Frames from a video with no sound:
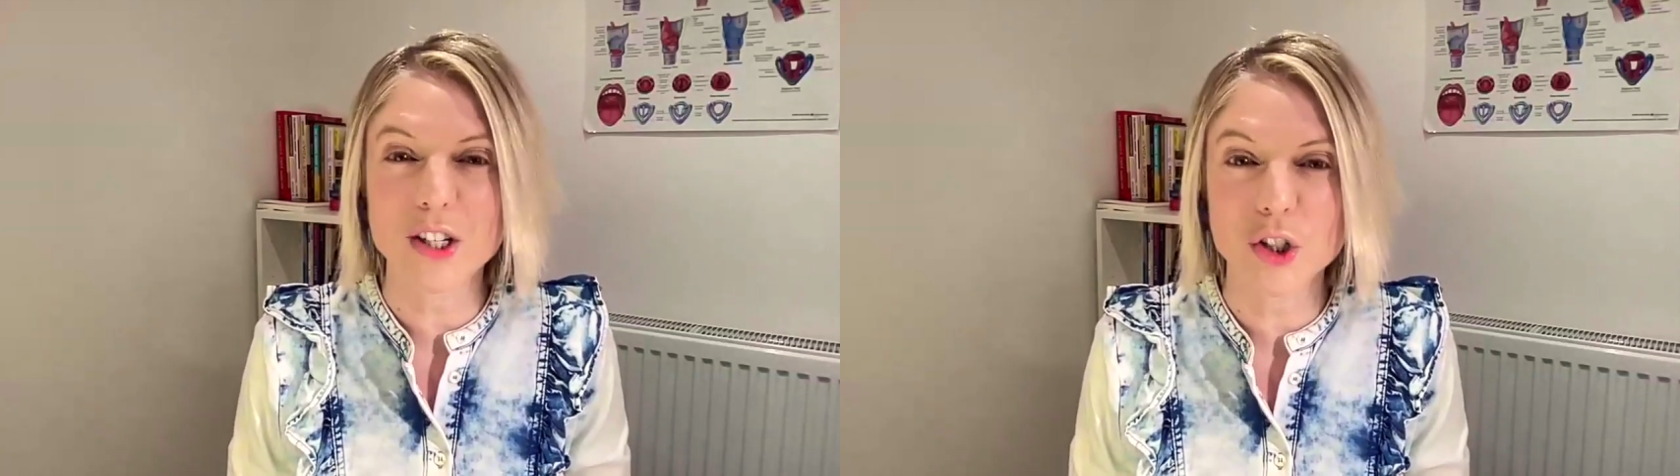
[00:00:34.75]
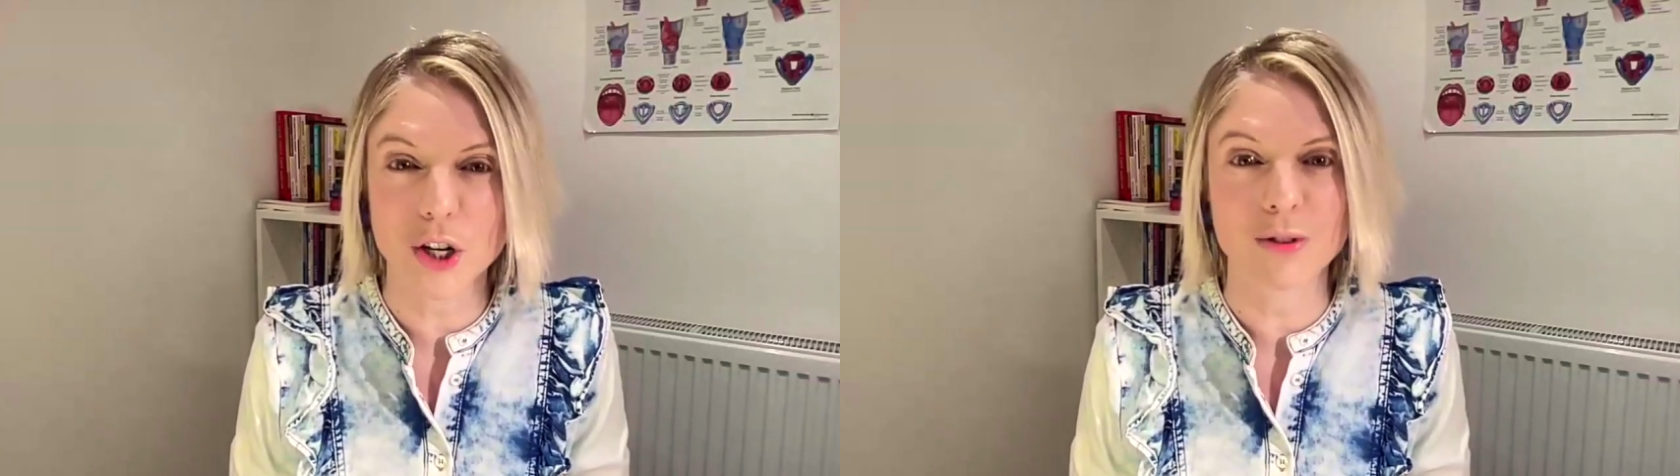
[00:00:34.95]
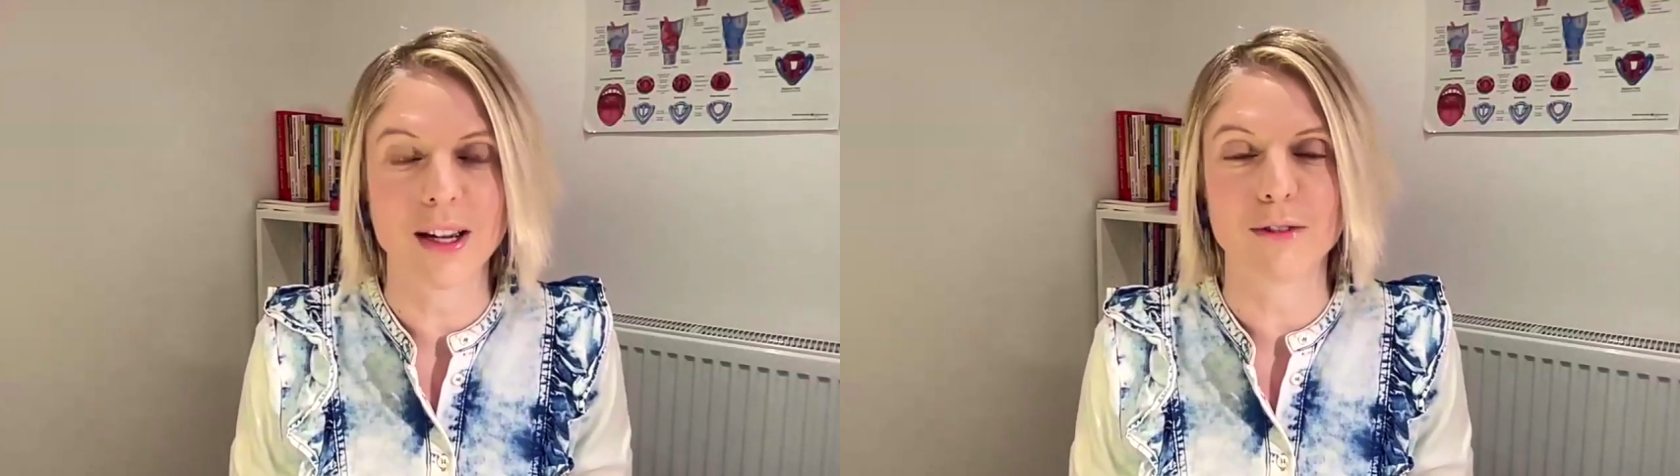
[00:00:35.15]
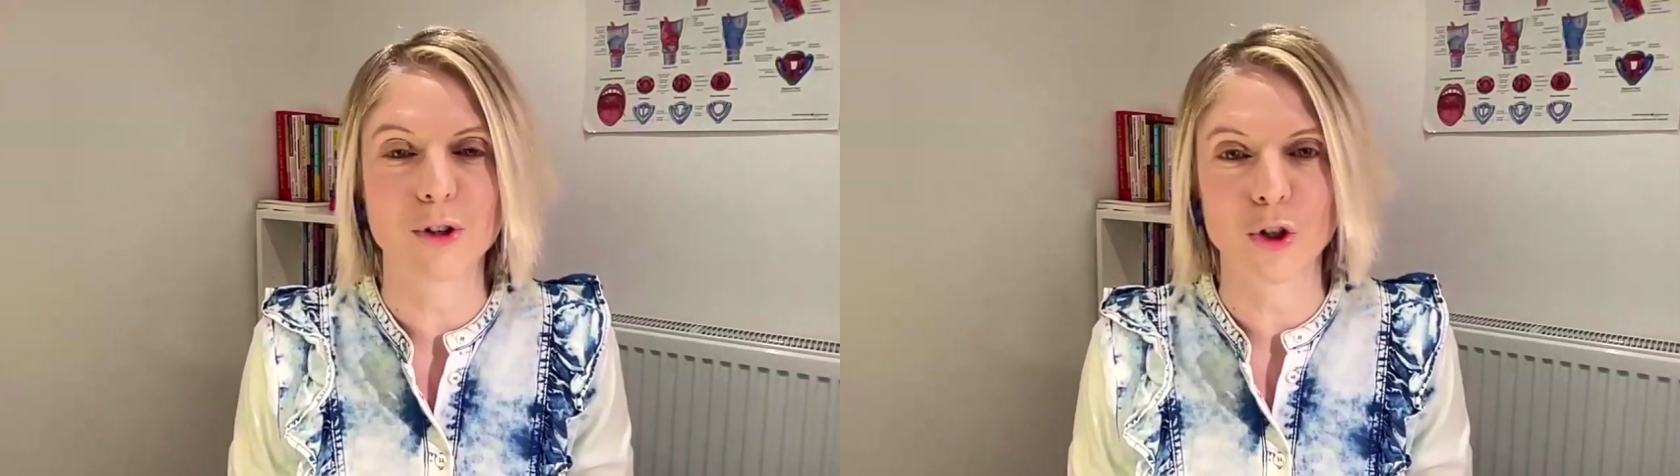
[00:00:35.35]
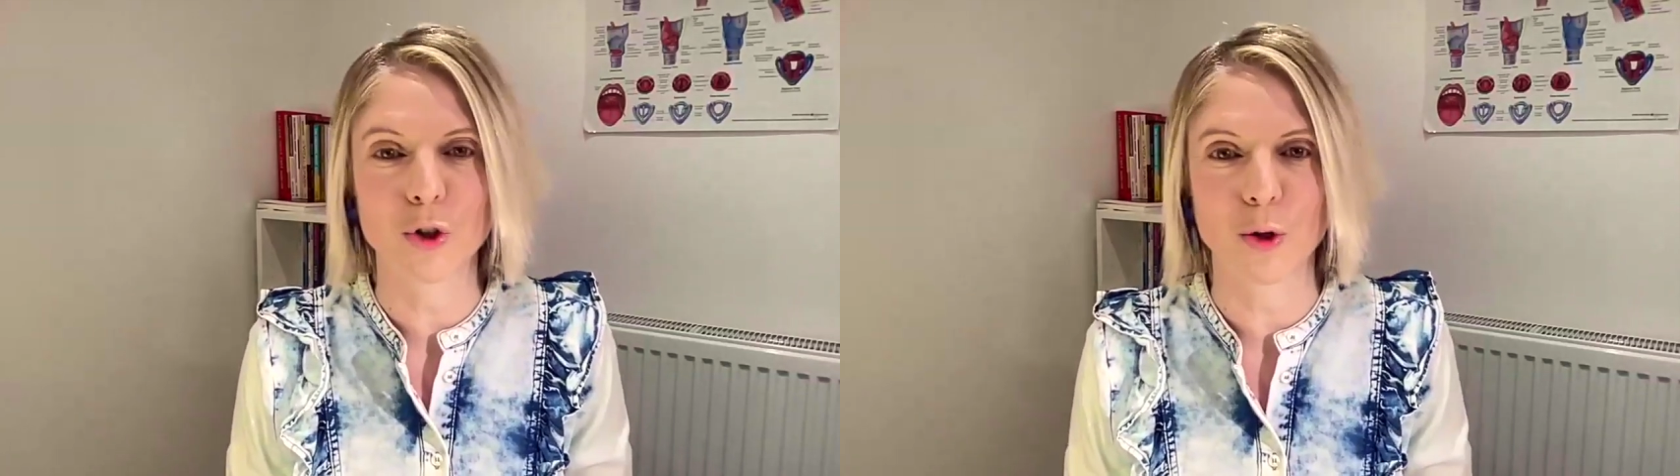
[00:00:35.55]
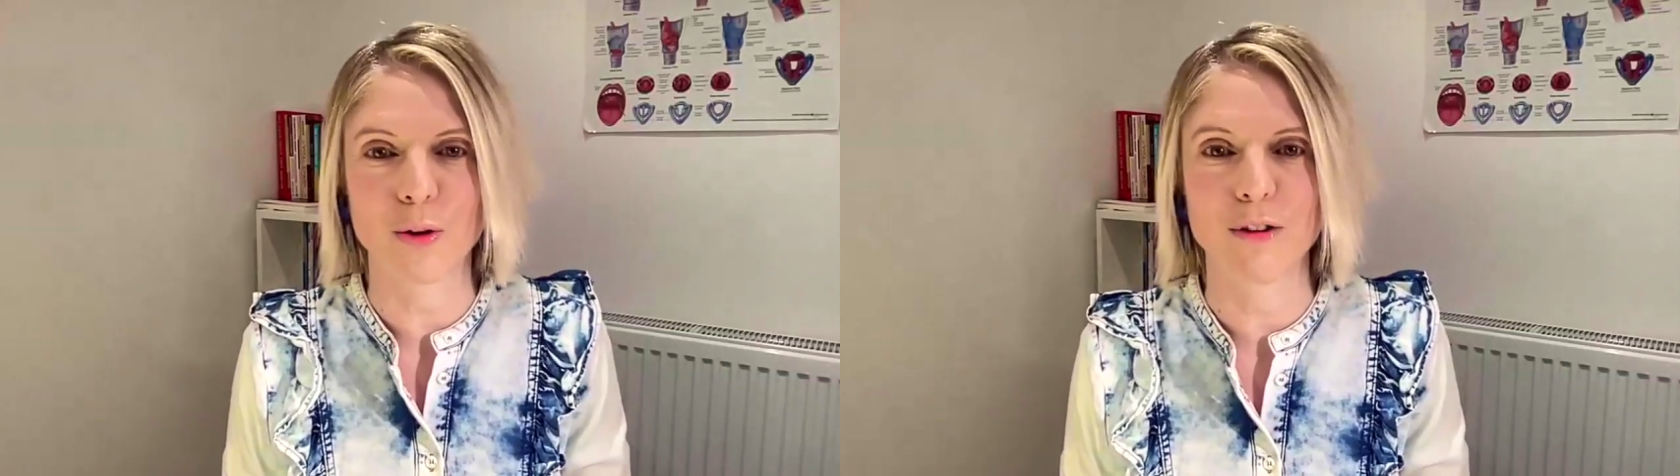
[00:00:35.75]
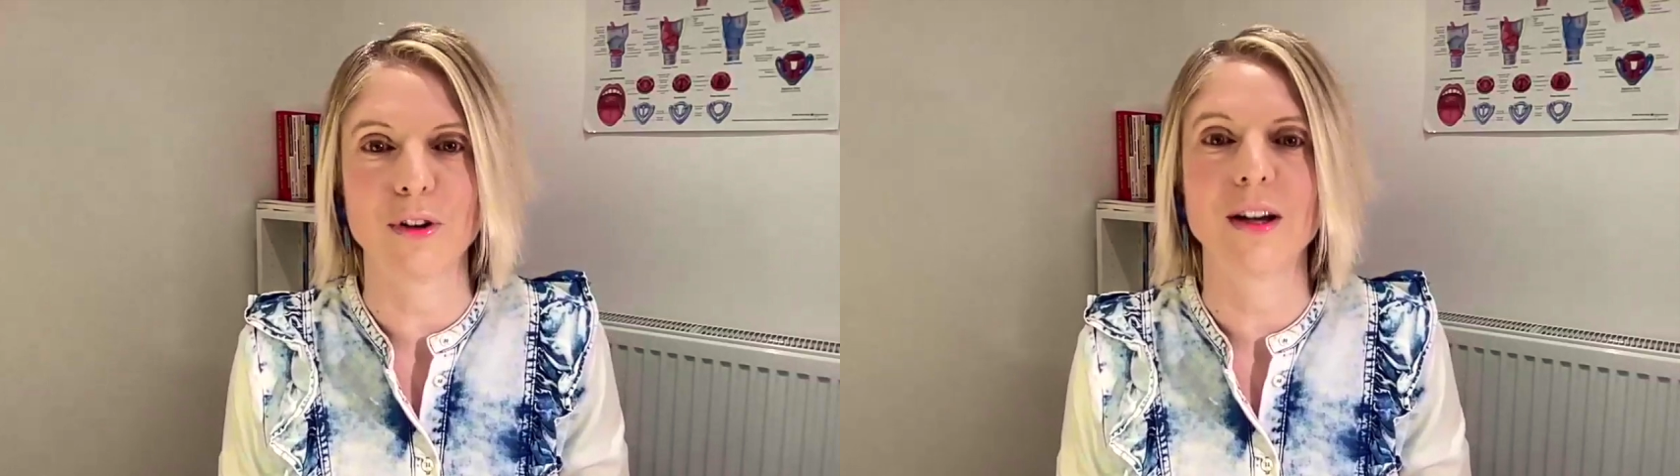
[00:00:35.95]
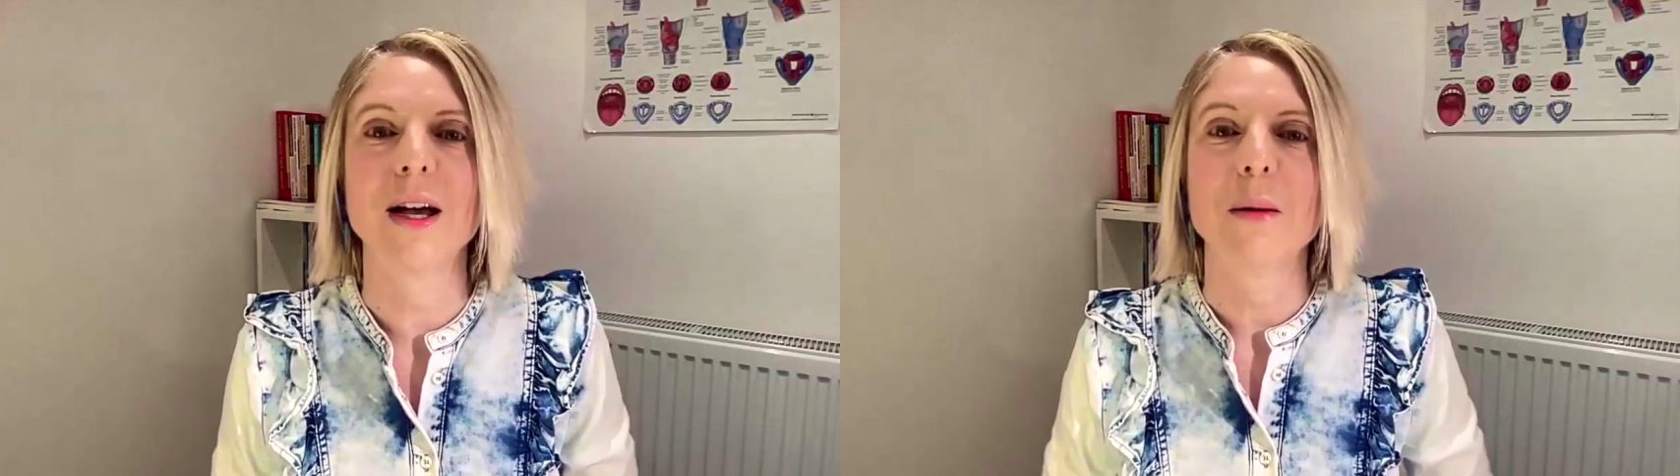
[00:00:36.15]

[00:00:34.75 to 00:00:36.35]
don't have control over